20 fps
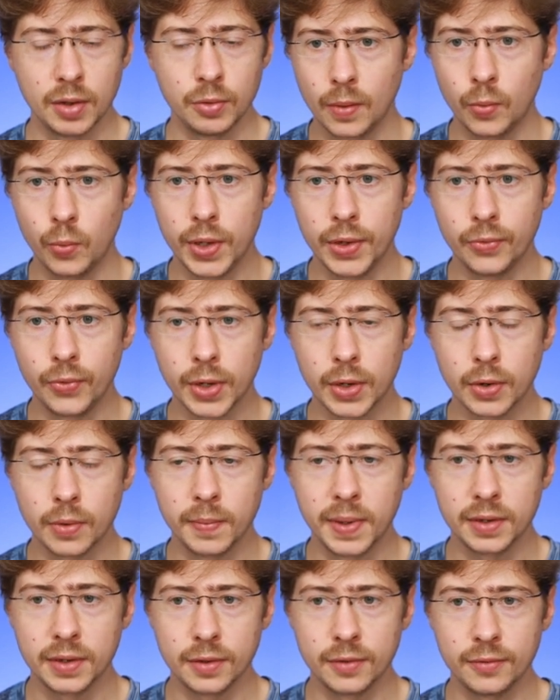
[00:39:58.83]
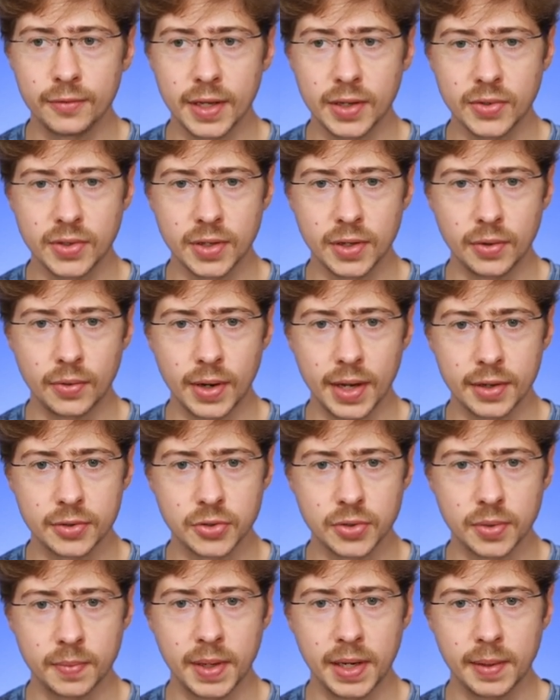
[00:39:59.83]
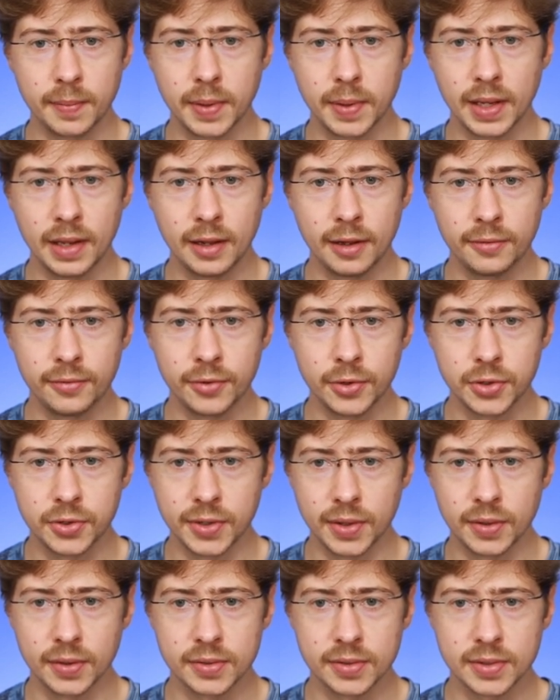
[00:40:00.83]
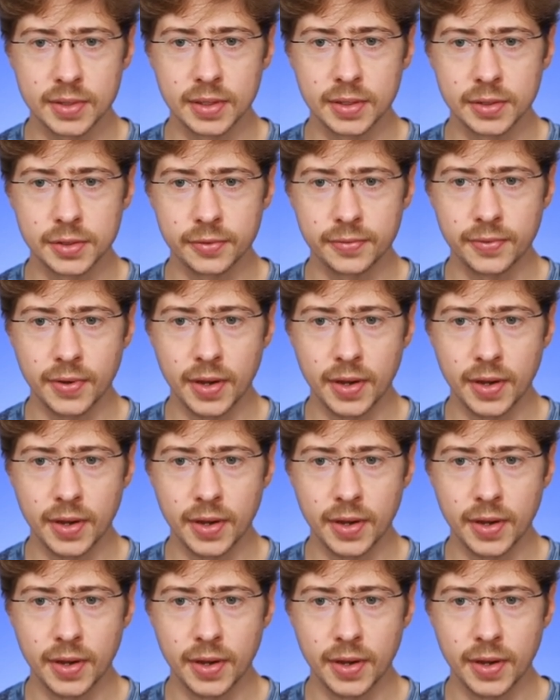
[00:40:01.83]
we recommend investing your extra money by leveraging the skills of